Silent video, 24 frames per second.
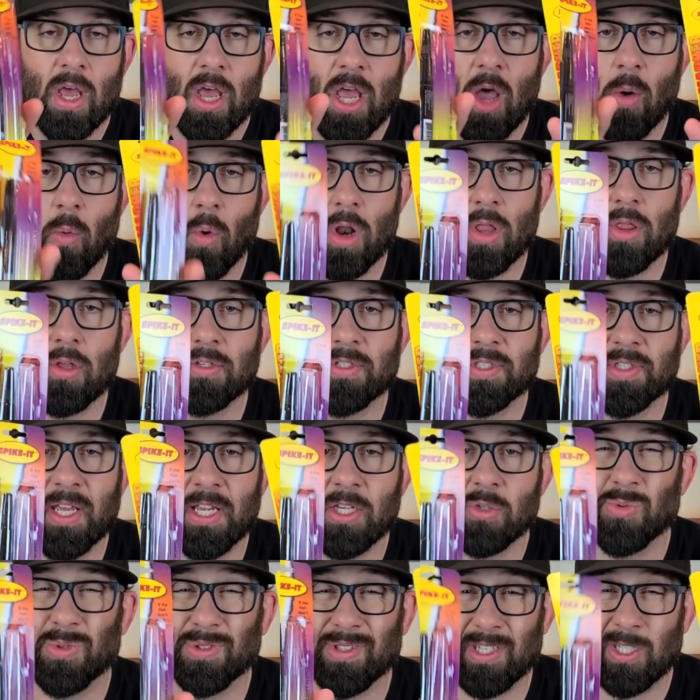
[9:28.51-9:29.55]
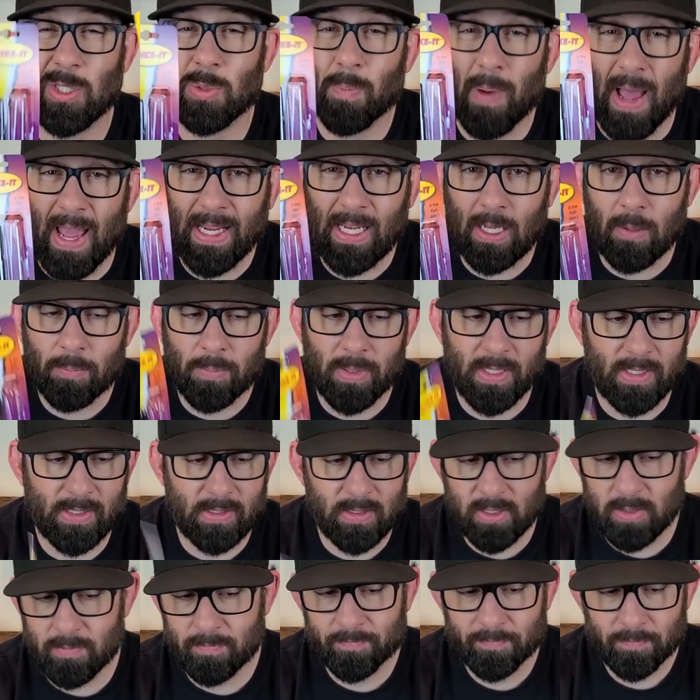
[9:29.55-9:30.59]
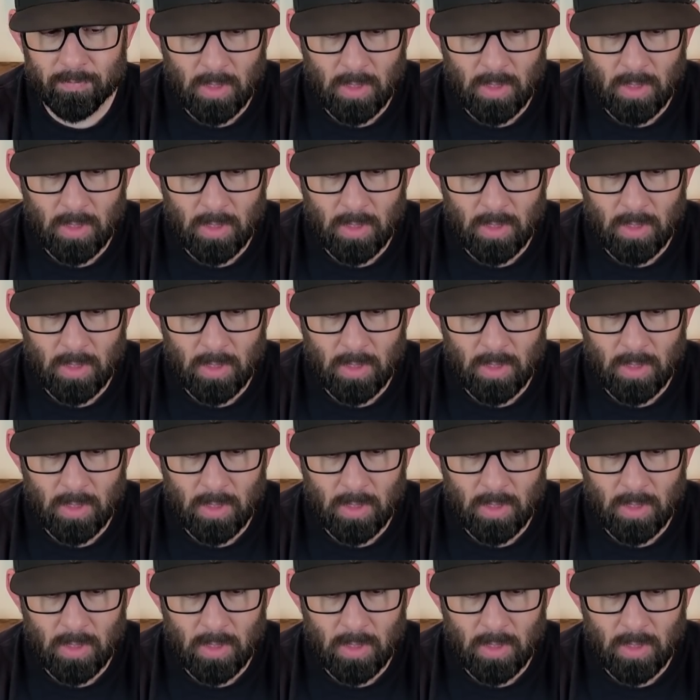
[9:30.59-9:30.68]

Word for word: and one of those things was the spike it pins